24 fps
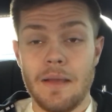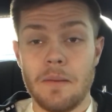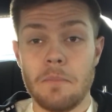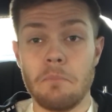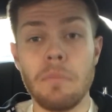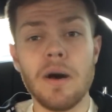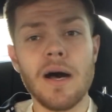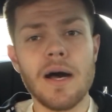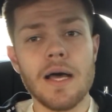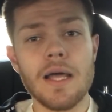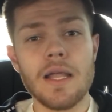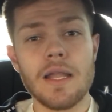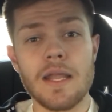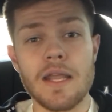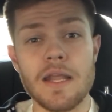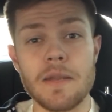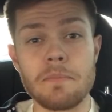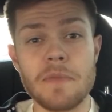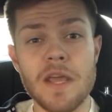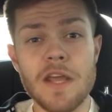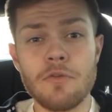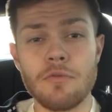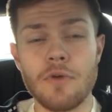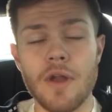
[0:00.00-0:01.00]
but
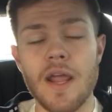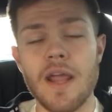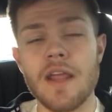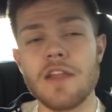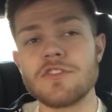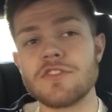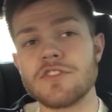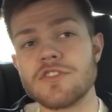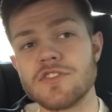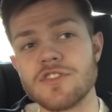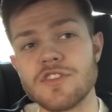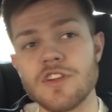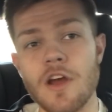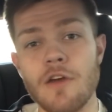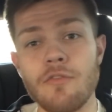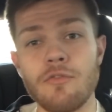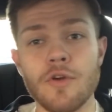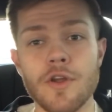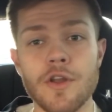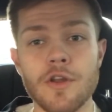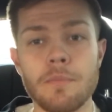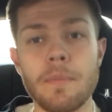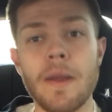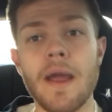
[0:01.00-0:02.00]
in mid-range and stuff
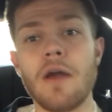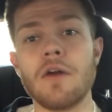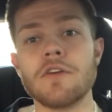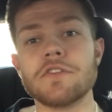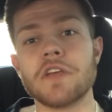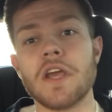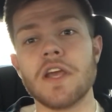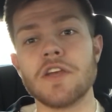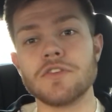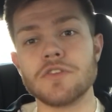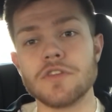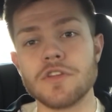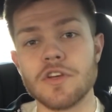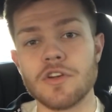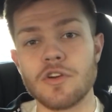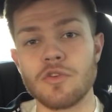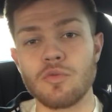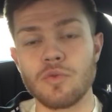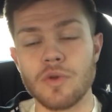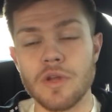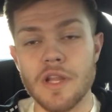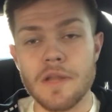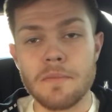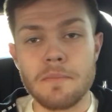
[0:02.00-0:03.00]
where your power is actually going to
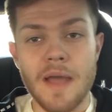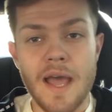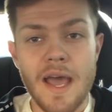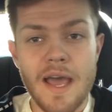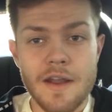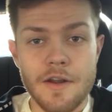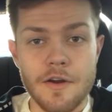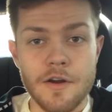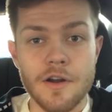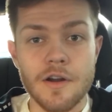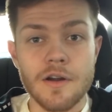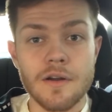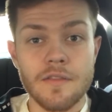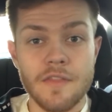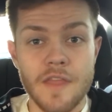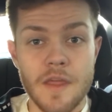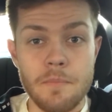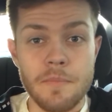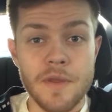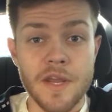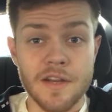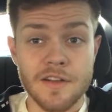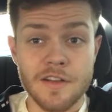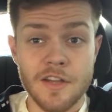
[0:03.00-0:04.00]
really matter, they
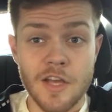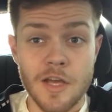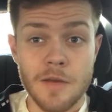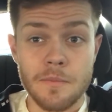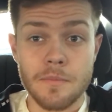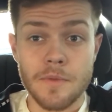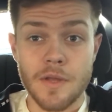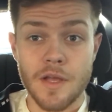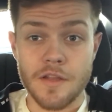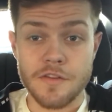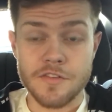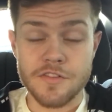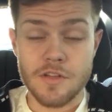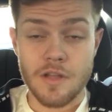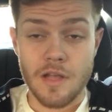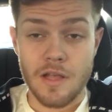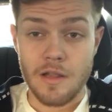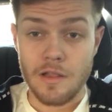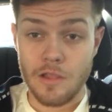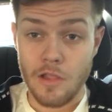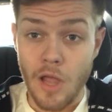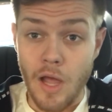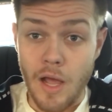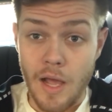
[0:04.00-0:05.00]
picked up
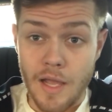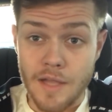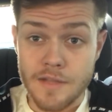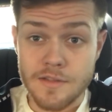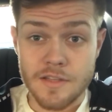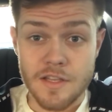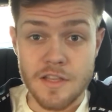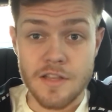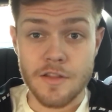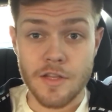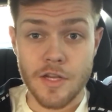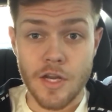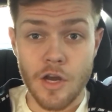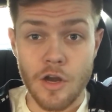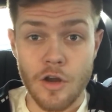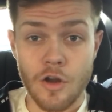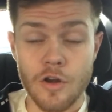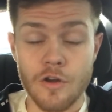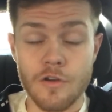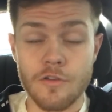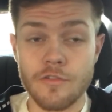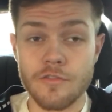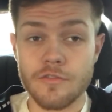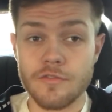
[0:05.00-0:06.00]
a lot in the
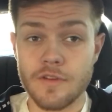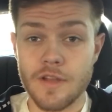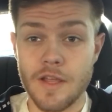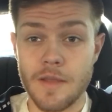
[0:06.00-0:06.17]
curve.